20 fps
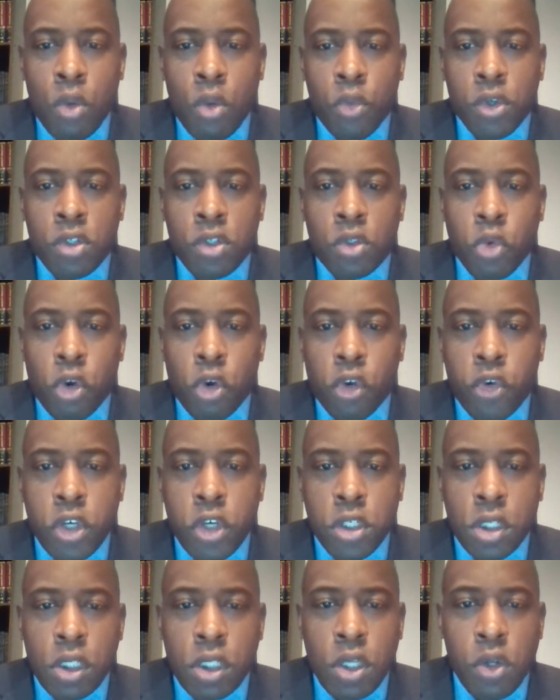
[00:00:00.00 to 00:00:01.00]
restore
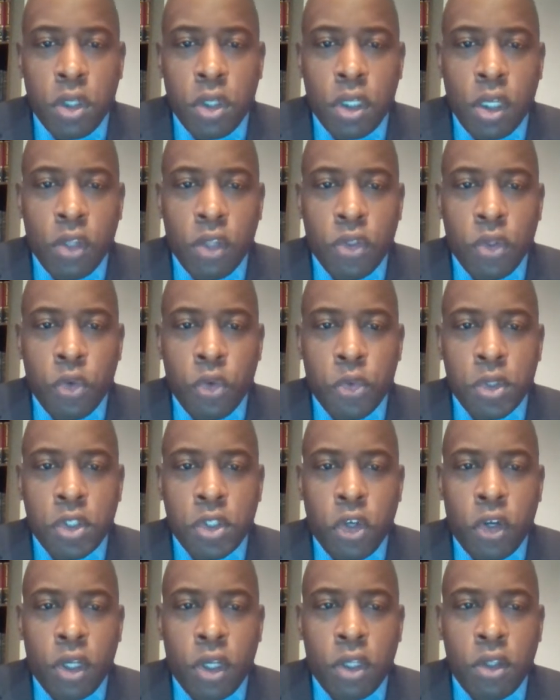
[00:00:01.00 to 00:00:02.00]
Christian unity through
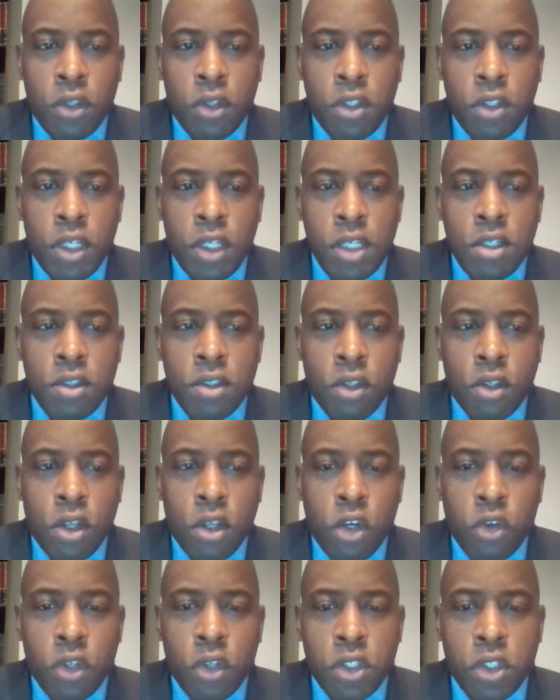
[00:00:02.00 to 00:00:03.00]
returning to the teachings of the
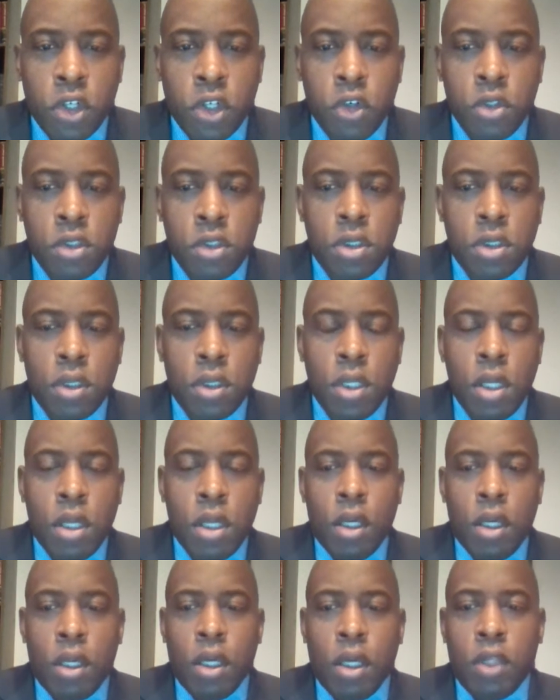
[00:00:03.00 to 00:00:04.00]
early church
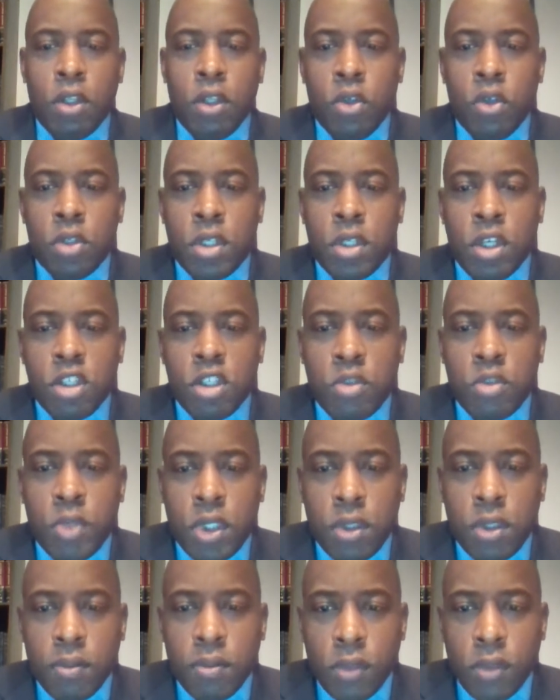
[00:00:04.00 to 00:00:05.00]
in the New
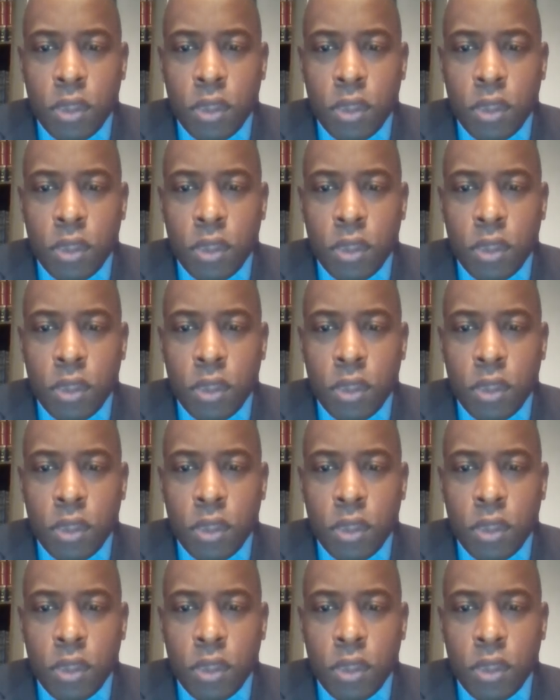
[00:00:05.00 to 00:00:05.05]
Testament.